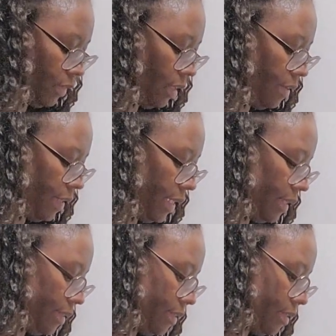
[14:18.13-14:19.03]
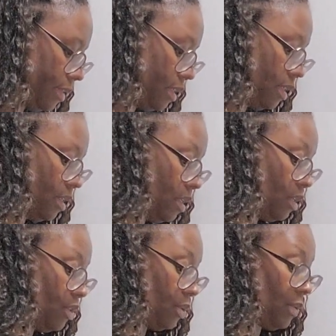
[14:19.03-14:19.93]
All right.
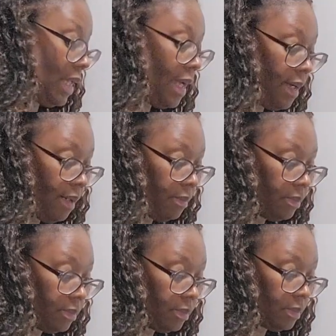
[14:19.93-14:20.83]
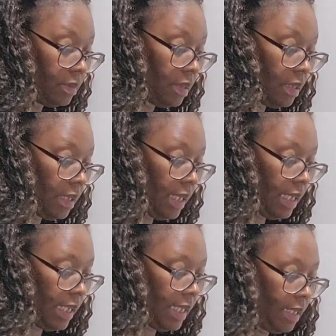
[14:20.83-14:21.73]
So now
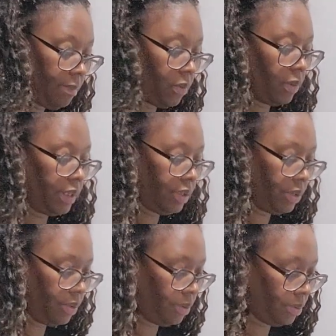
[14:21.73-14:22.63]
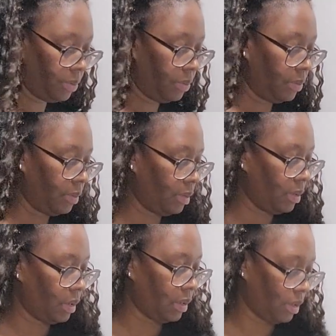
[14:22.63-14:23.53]
I am going to
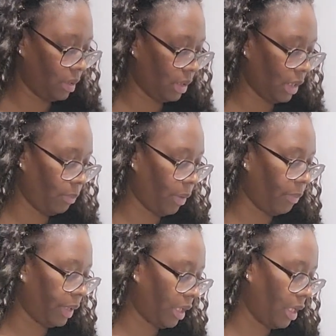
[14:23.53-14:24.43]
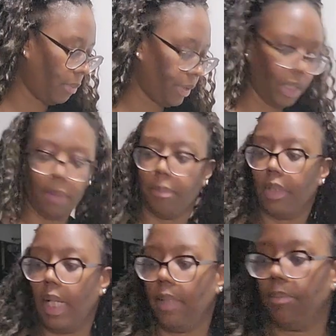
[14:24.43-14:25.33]
see where we are with our
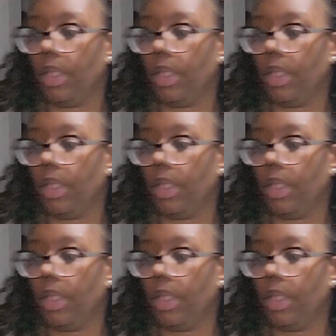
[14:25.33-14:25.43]
brine